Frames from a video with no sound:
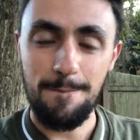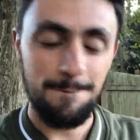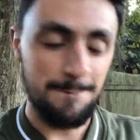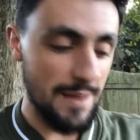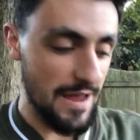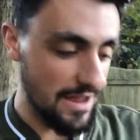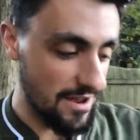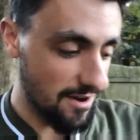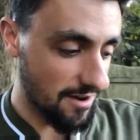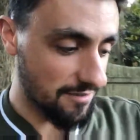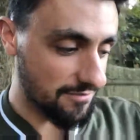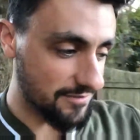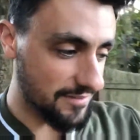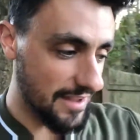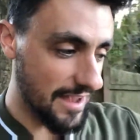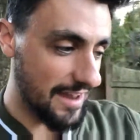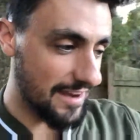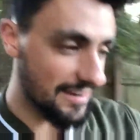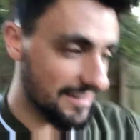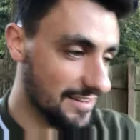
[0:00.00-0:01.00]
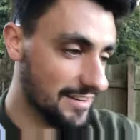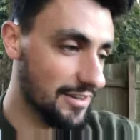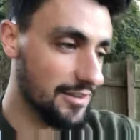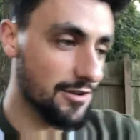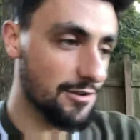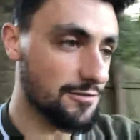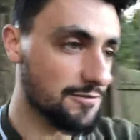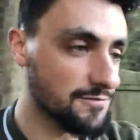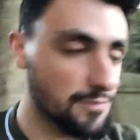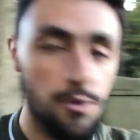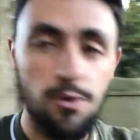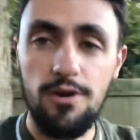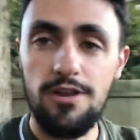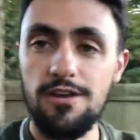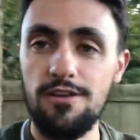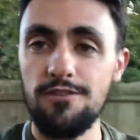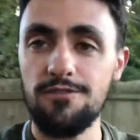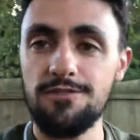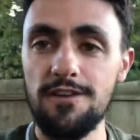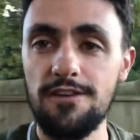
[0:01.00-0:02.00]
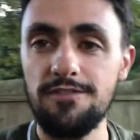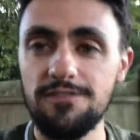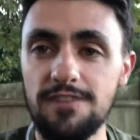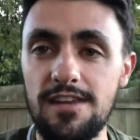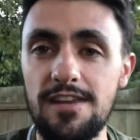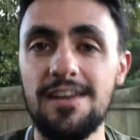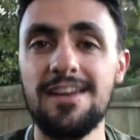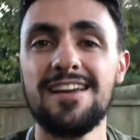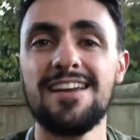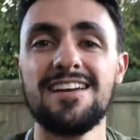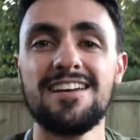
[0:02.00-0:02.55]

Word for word: pay off debt until you're forty or fifty,